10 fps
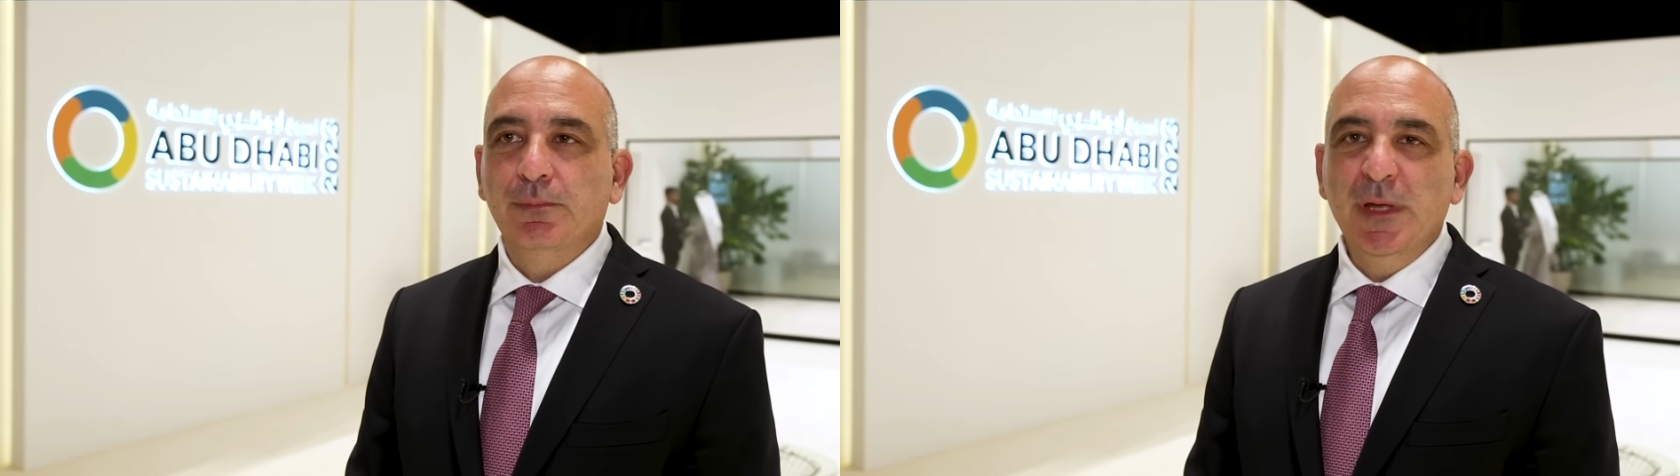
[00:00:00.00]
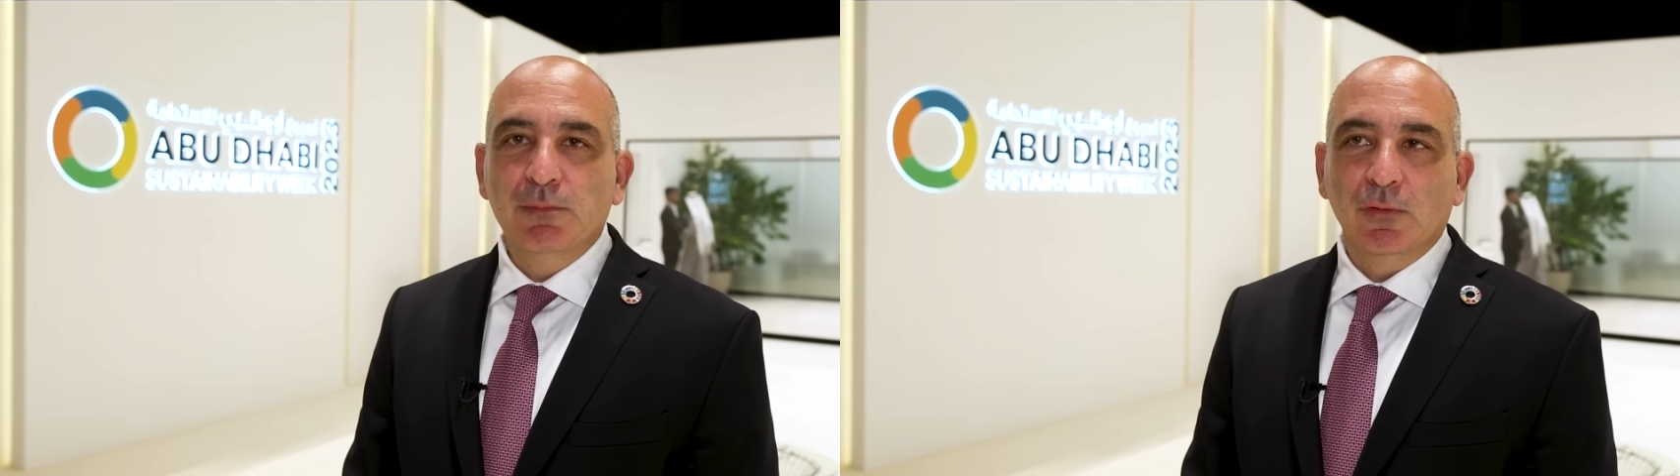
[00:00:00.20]

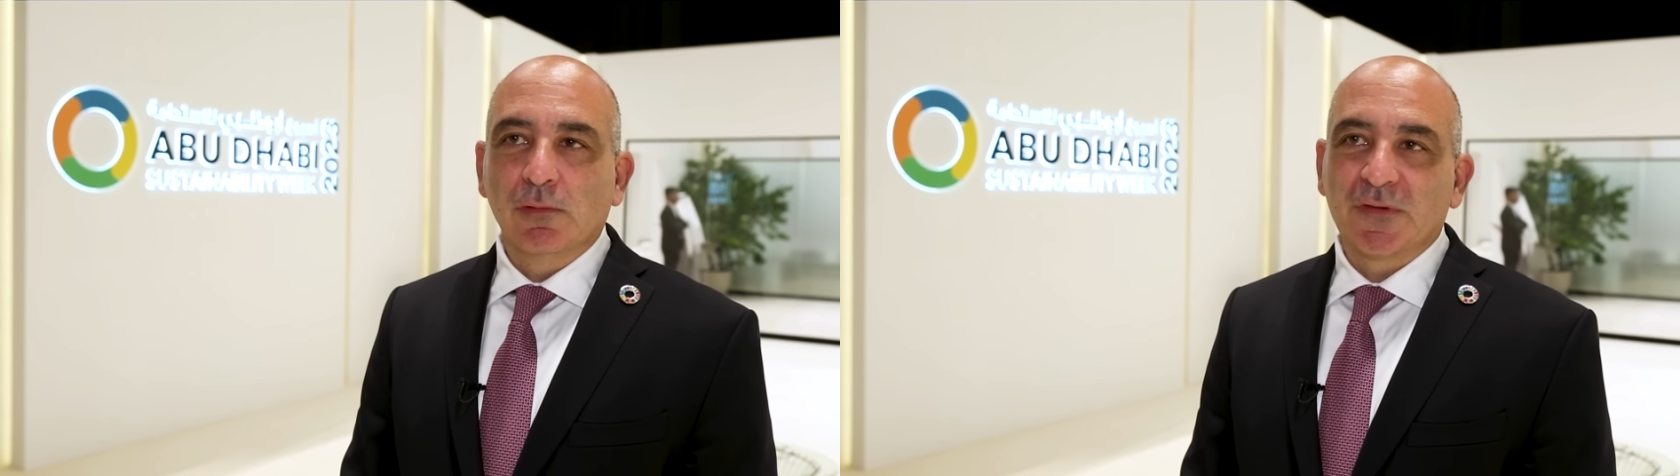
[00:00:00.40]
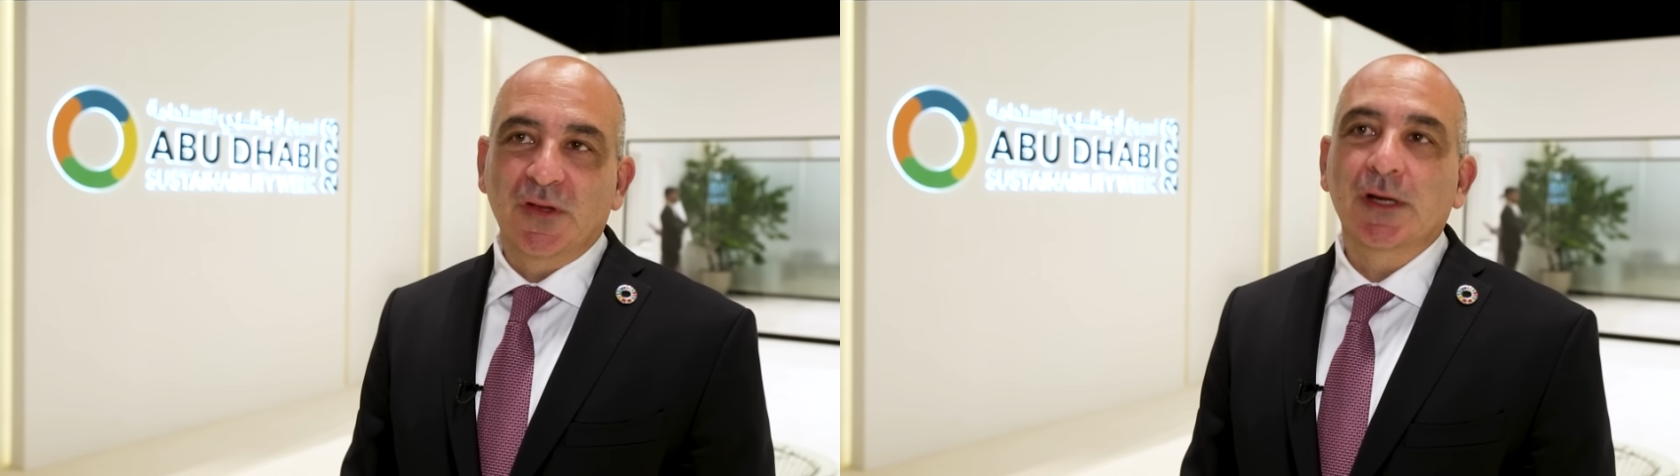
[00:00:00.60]
people
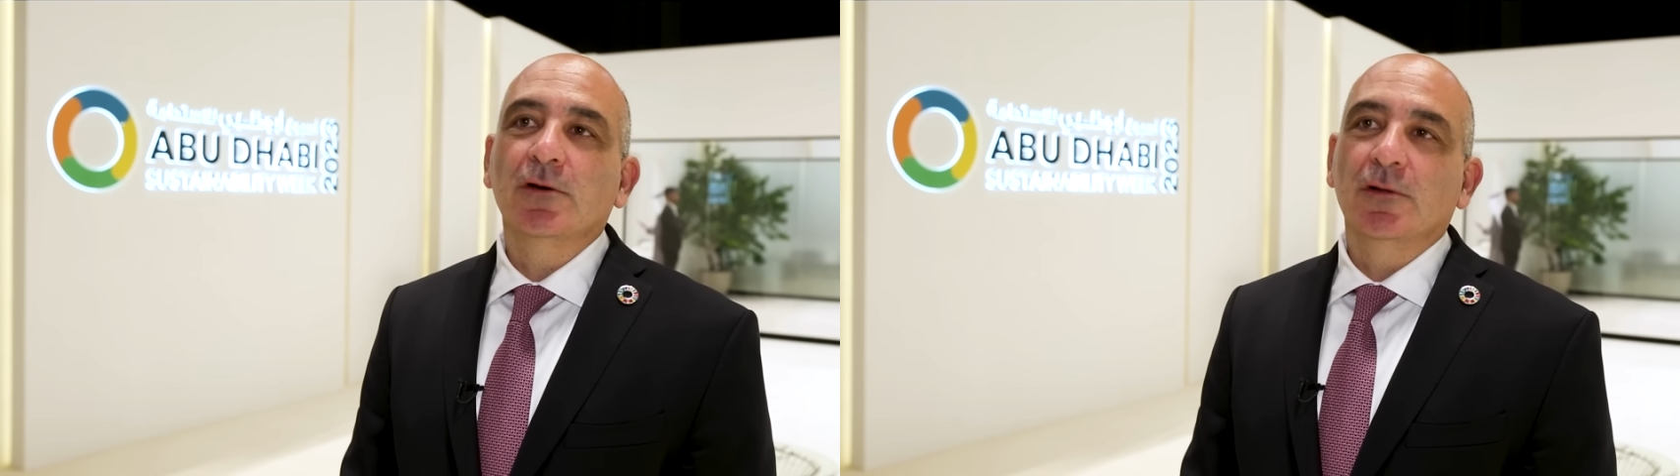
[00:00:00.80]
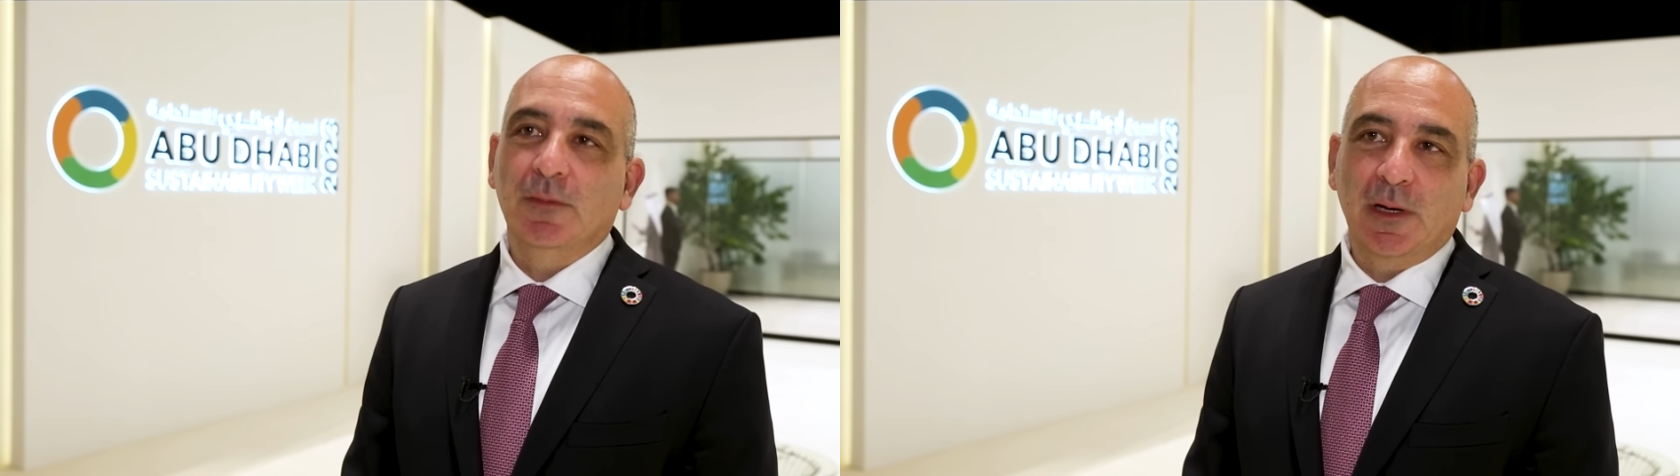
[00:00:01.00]
who are
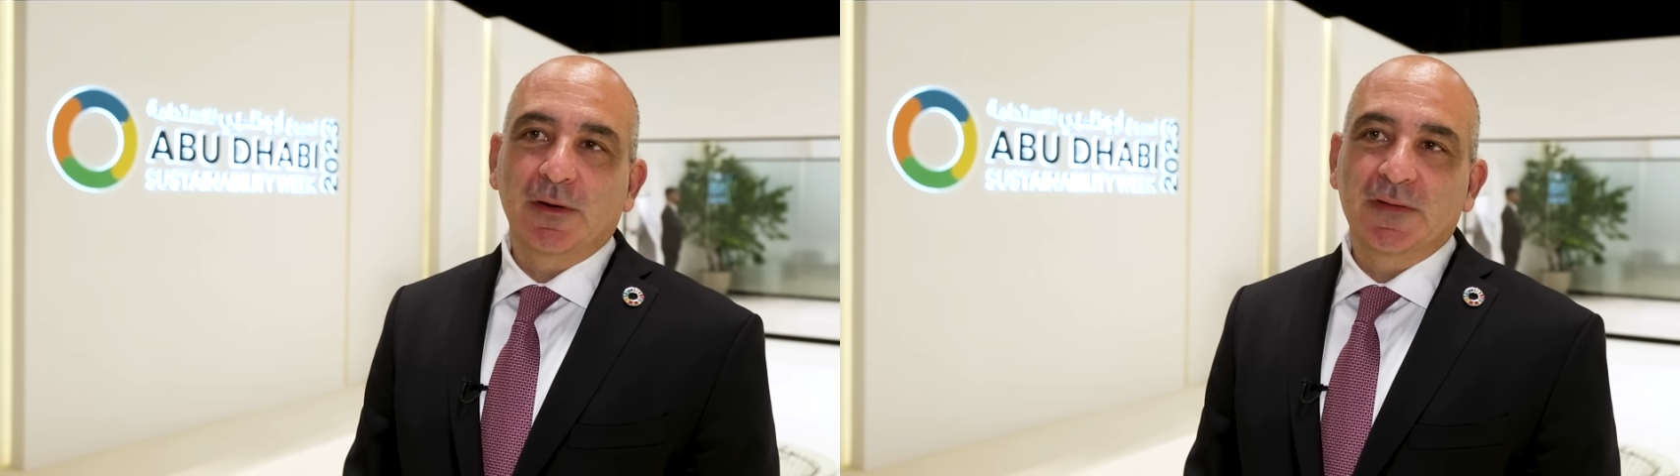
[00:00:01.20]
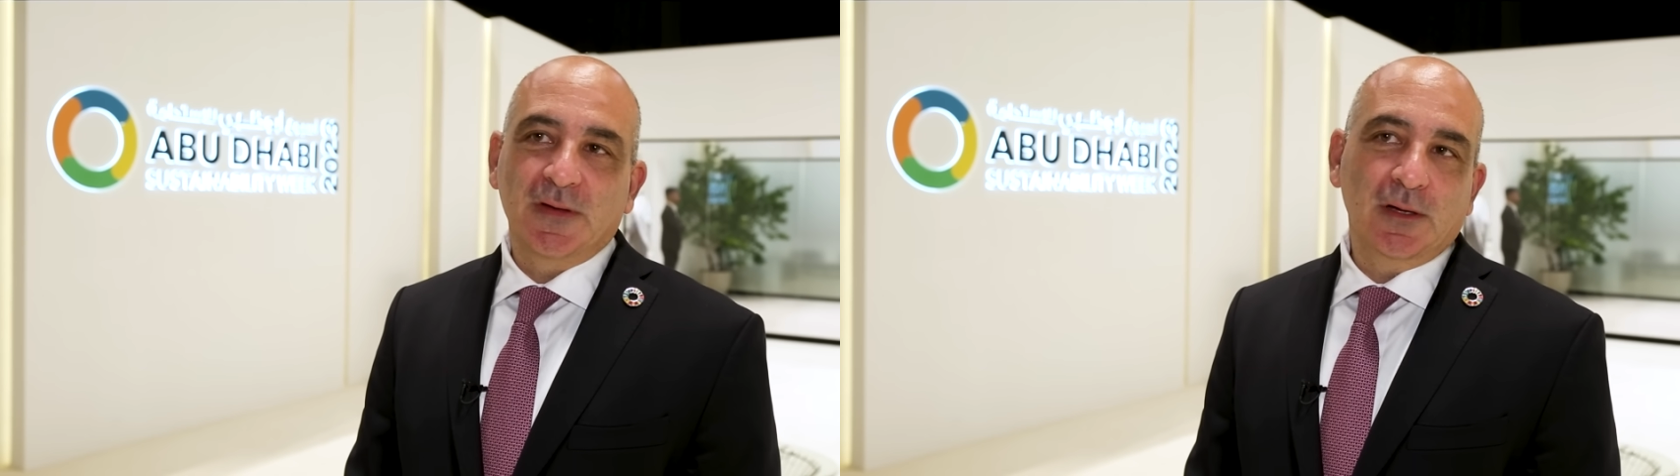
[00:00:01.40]
cynical
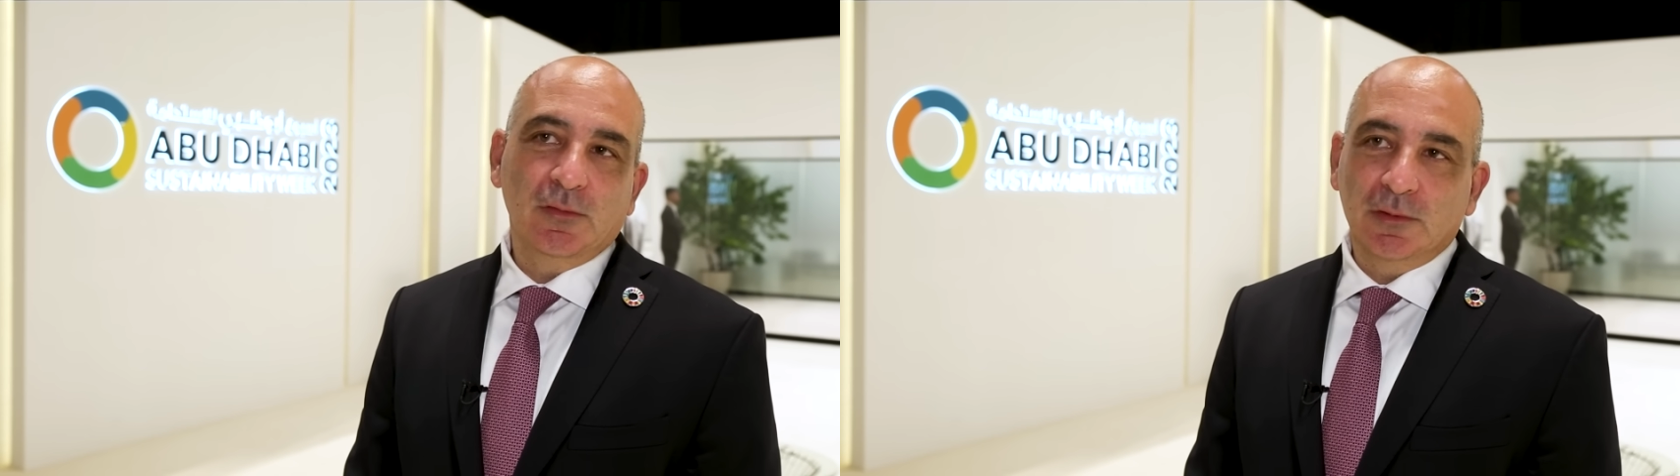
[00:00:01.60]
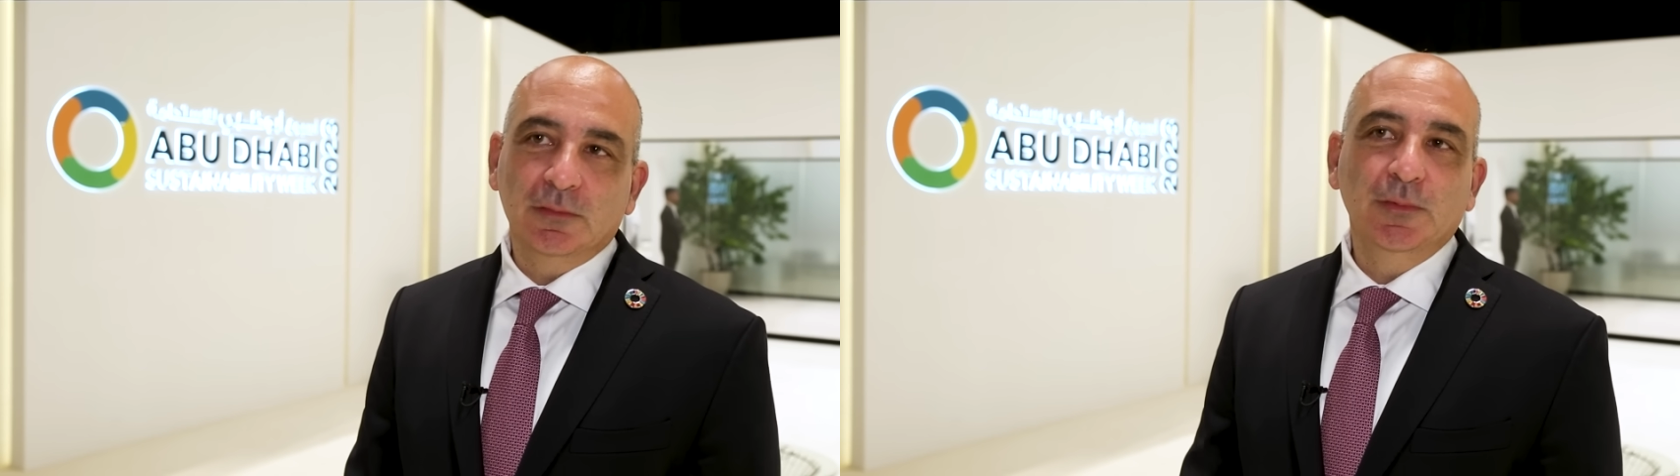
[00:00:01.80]
about it say,
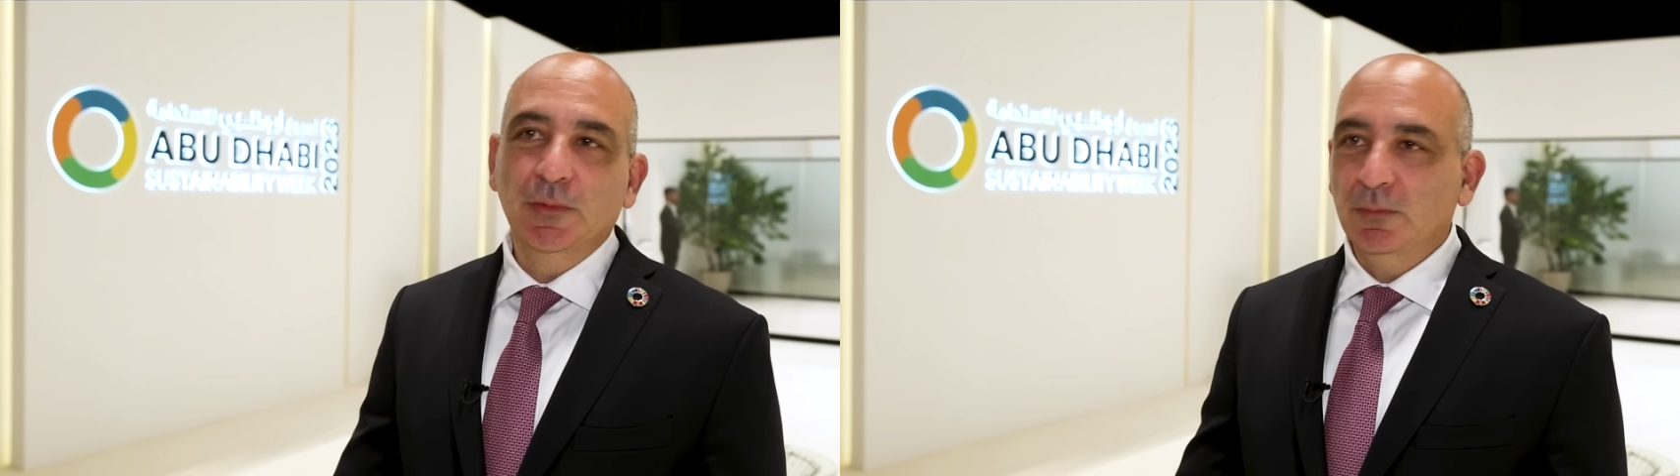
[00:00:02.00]
well,